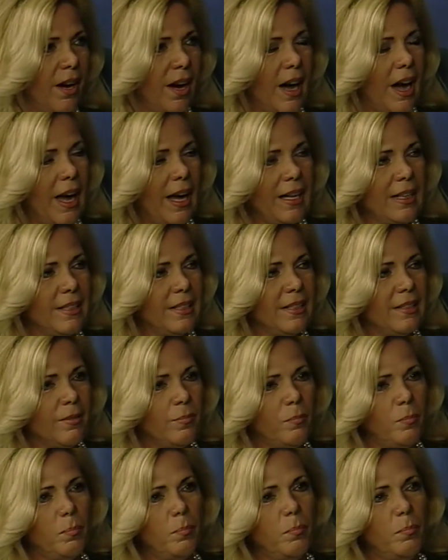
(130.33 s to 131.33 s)
I
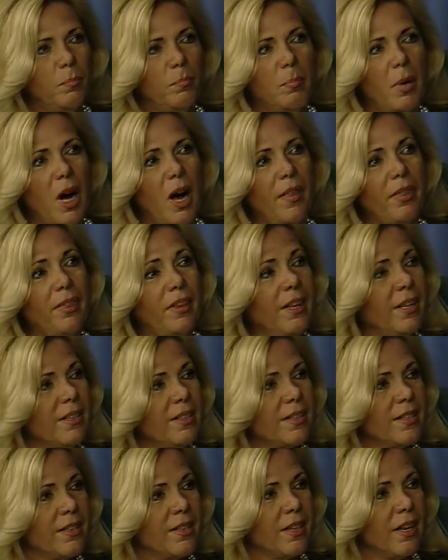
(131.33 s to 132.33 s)
bought
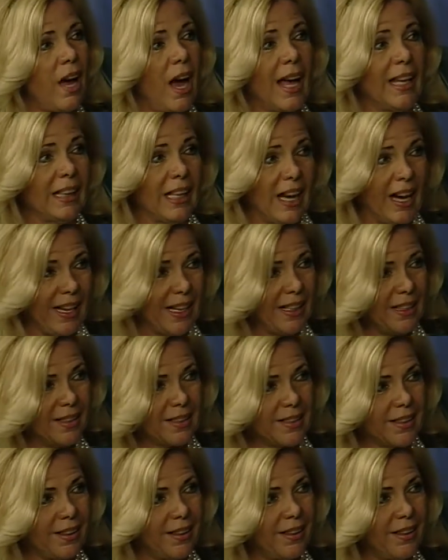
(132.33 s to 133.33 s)
things that I
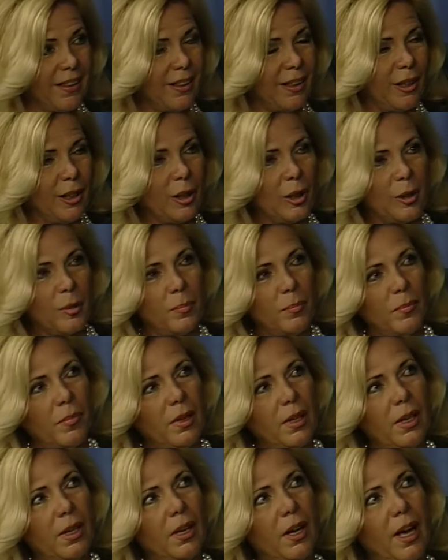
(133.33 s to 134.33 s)
liked.
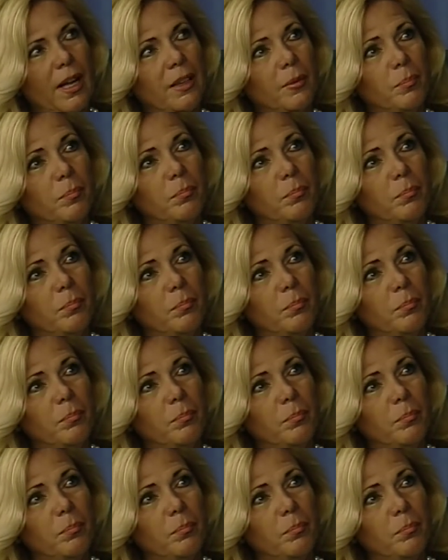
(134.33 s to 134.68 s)
I